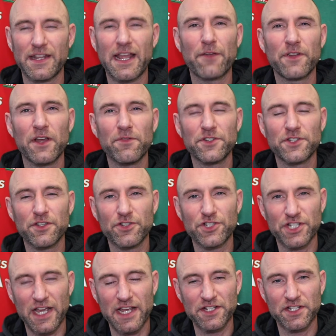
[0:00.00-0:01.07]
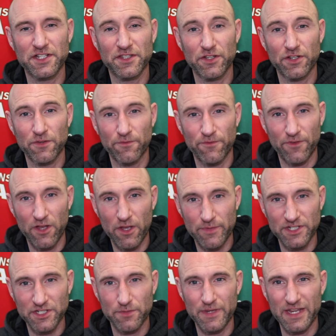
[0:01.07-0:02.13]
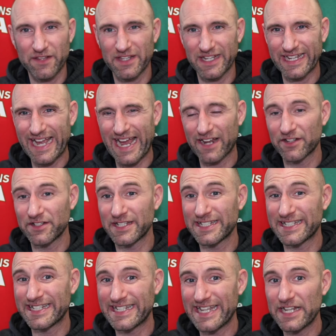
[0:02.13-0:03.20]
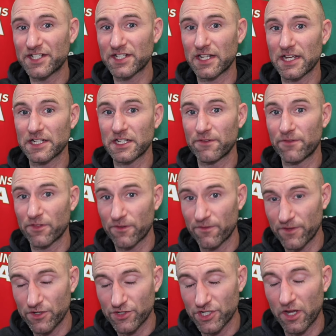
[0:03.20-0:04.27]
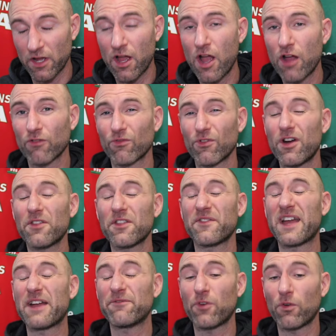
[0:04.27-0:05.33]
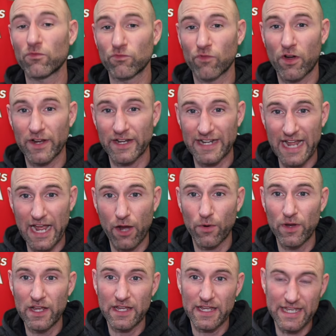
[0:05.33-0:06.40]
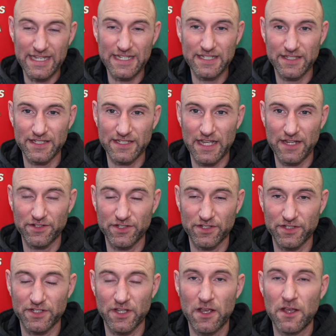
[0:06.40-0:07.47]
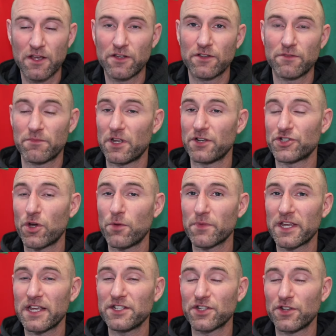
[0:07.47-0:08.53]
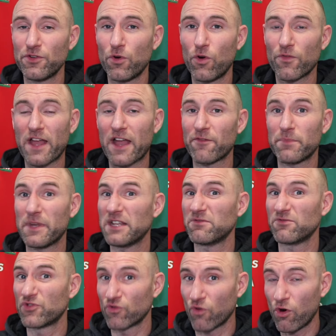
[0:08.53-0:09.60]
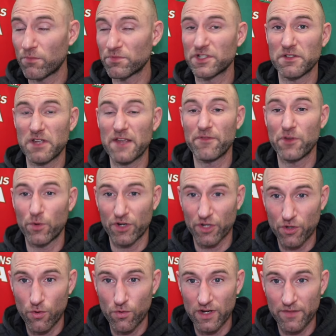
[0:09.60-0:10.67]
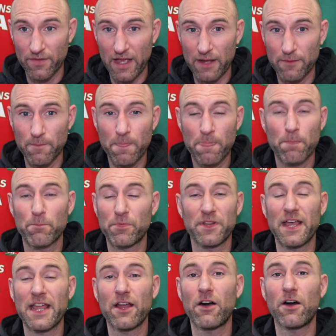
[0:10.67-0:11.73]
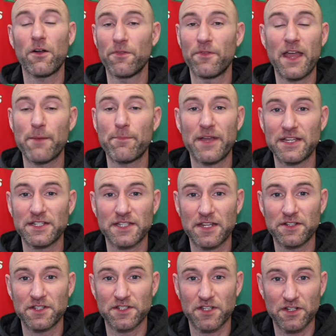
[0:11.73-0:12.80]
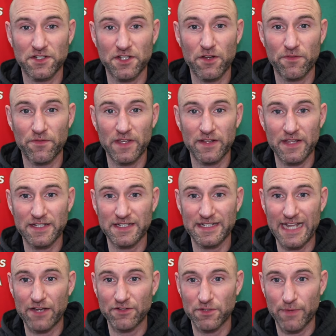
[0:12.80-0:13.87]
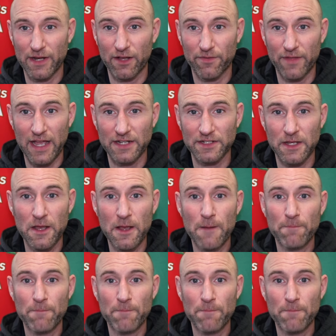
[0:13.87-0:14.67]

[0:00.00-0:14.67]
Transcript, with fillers: Now, the other two changes that confirm it to me that Gatland is indeed selecting for the future rather than for right now is the centres. Now, Tompkins and North have been dropped, if you want to call it that but they are their best centres. I don't think there's a doubt about that.